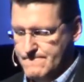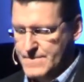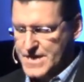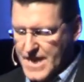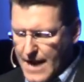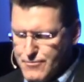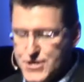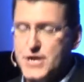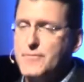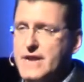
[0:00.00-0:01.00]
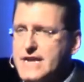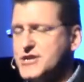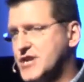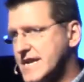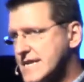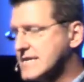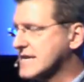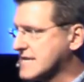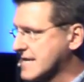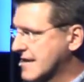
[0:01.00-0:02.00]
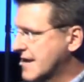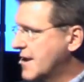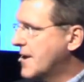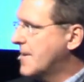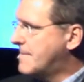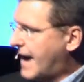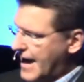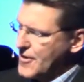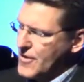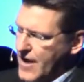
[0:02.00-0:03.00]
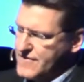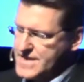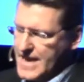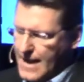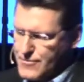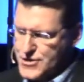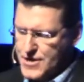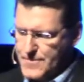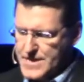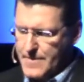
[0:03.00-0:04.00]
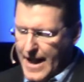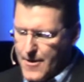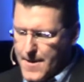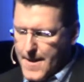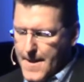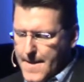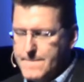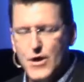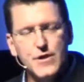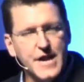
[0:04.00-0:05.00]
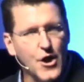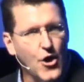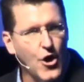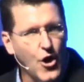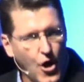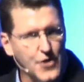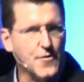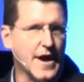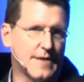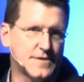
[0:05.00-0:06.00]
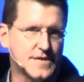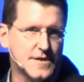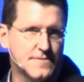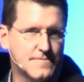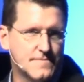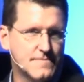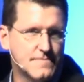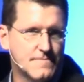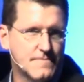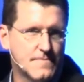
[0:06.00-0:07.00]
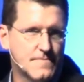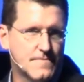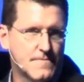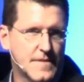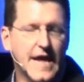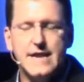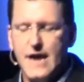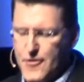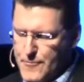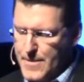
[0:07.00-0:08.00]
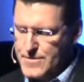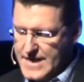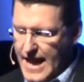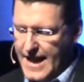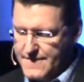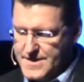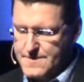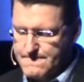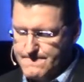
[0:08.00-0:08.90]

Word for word: Discipleship, at least Jesus' model of discipleship, is about building on ramps into other people's lives